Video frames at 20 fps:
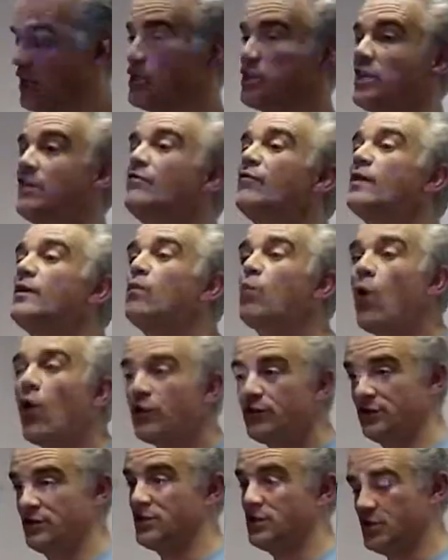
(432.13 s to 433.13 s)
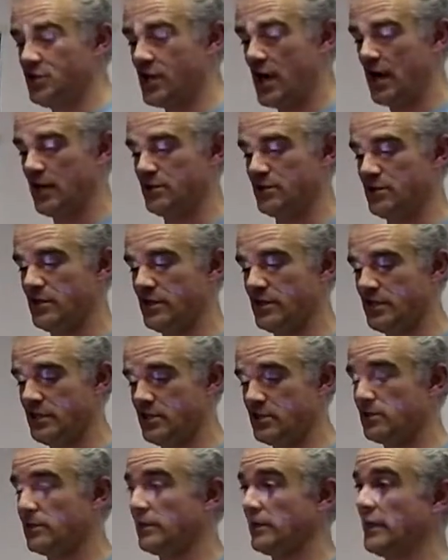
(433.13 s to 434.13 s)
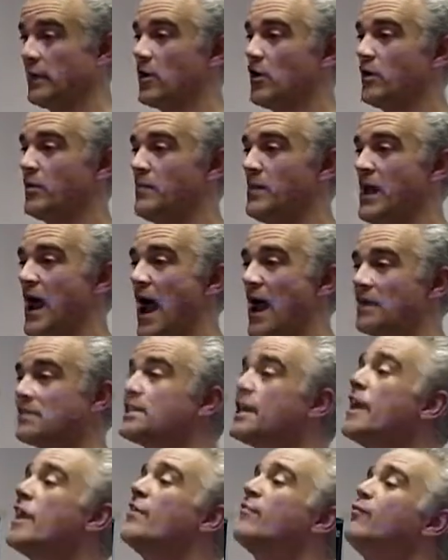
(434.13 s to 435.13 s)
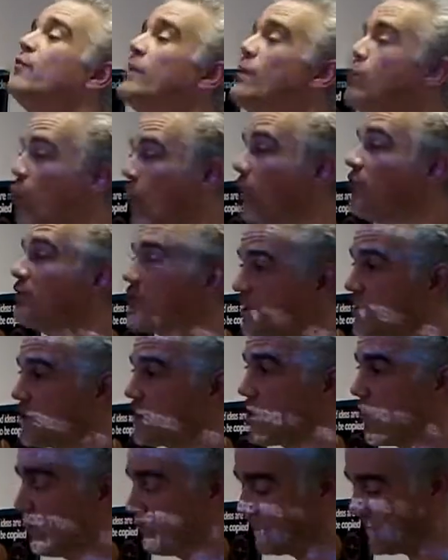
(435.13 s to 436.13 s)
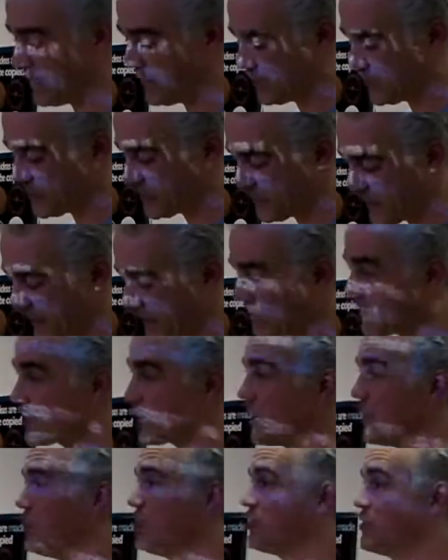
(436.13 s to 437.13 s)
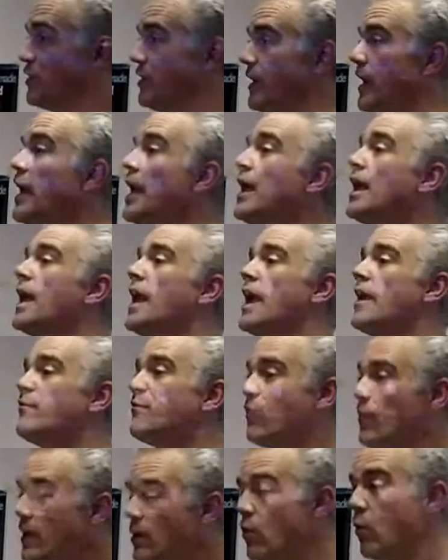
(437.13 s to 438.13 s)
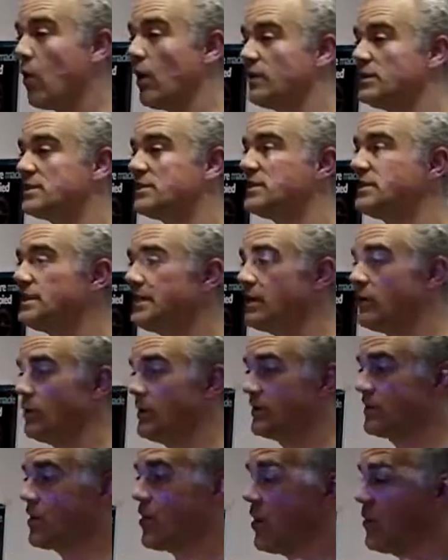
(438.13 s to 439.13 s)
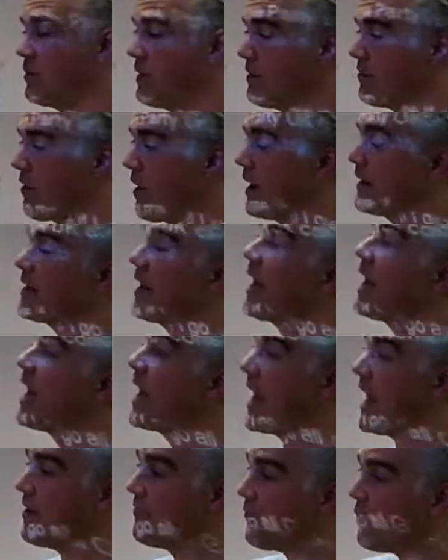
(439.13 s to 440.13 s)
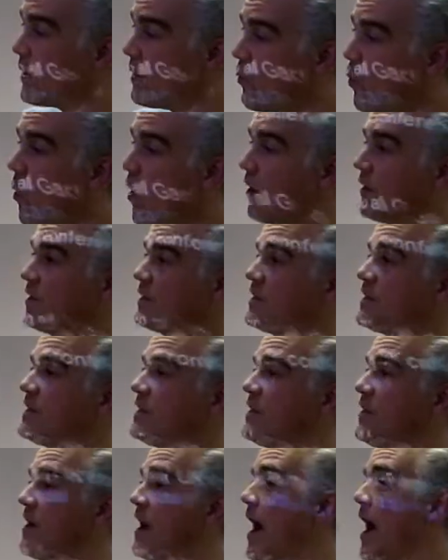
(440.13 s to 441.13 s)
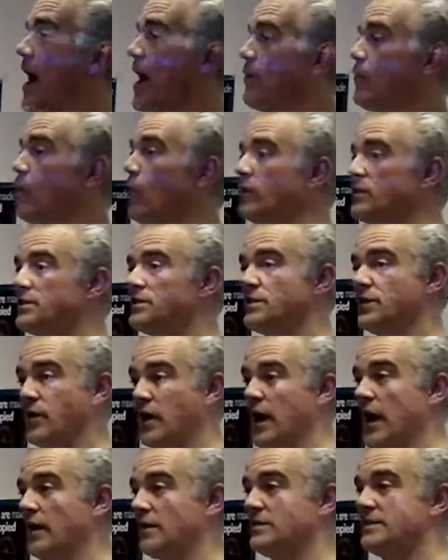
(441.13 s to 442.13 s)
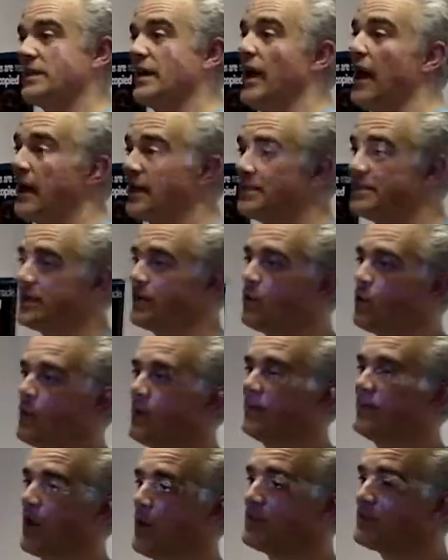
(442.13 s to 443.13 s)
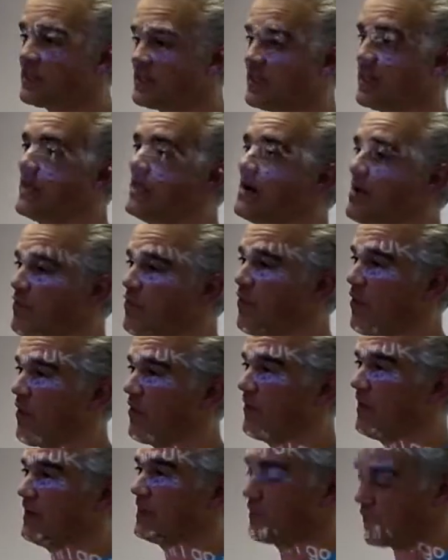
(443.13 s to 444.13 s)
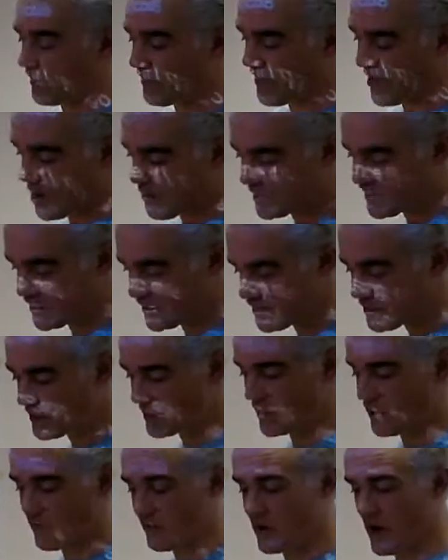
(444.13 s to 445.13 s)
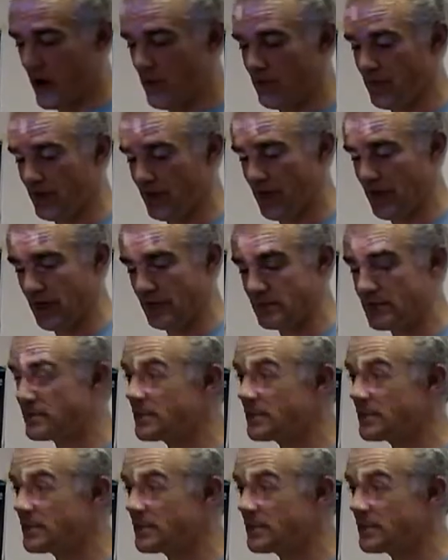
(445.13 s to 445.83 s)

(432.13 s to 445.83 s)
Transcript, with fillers: if we want to change the Digital Economy Act, if we want to stop digital exclusion, if we want to deal with copyright, if we want to, um, want to uh, de uh, deal with obscene profits for pharmaceutical companies.